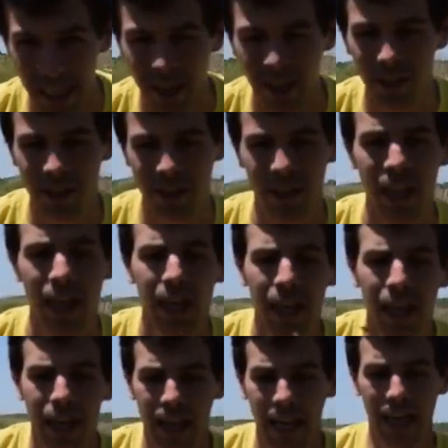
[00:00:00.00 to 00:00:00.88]
else
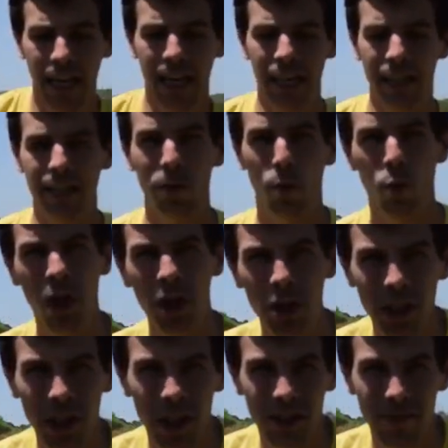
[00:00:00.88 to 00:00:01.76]
and
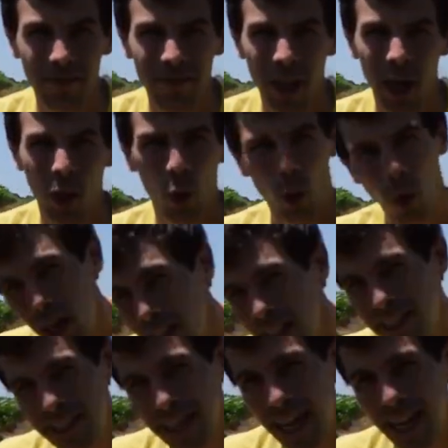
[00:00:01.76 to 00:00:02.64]
wondered, what
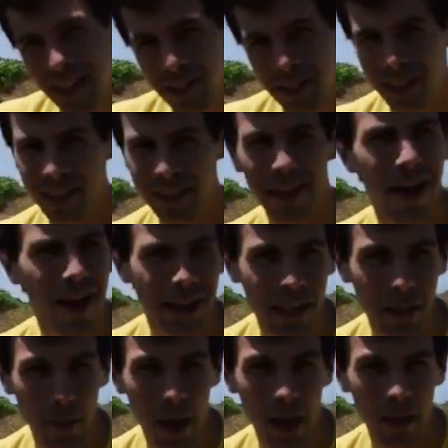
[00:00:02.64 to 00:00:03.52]
exactly are they
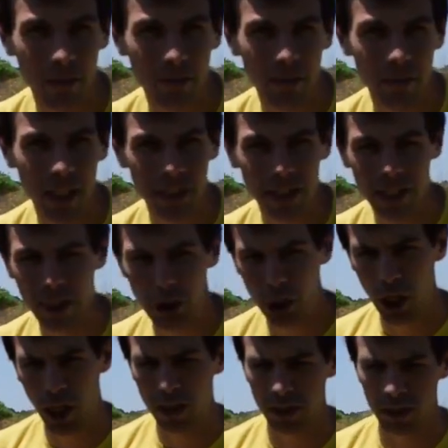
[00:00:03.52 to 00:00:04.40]
talking about? Is it
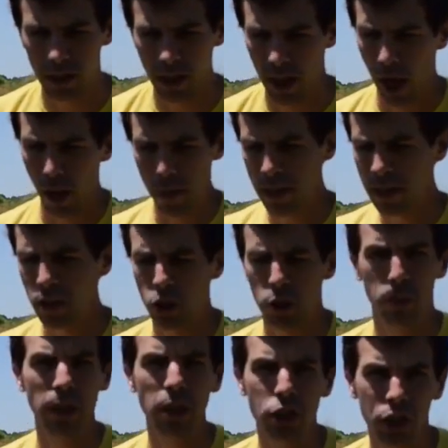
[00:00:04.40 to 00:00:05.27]
just how many
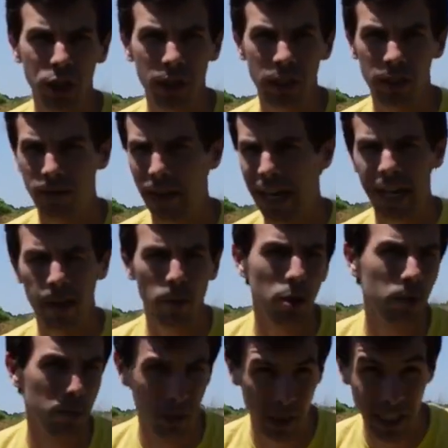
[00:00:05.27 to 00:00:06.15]
species of
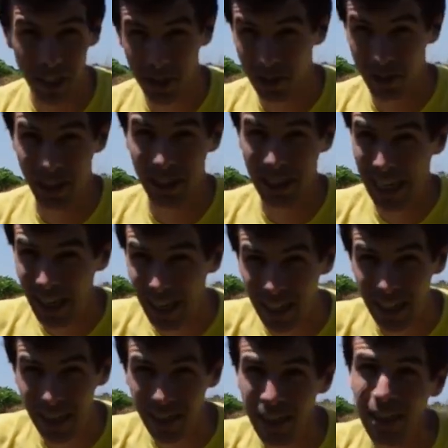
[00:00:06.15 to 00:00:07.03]
animal and plant are in an
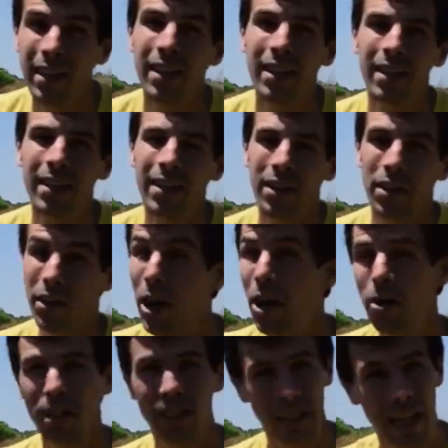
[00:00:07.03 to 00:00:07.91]
area?
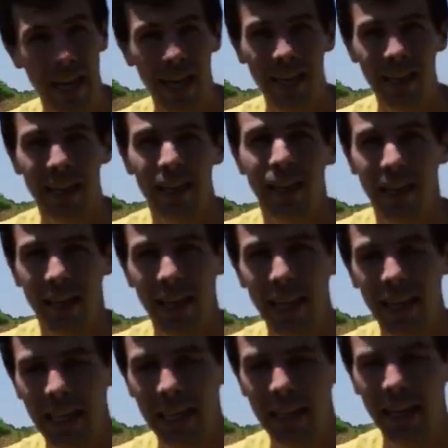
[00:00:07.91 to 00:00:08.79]
No, it's not.
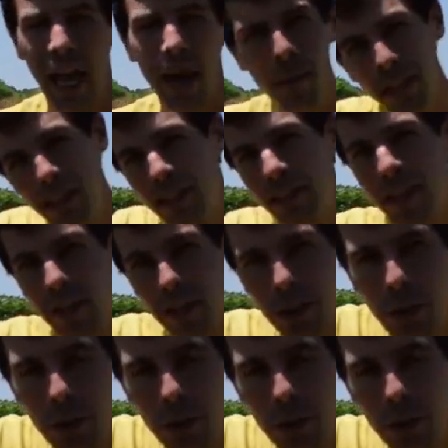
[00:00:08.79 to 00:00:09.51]
And I'm gonna tell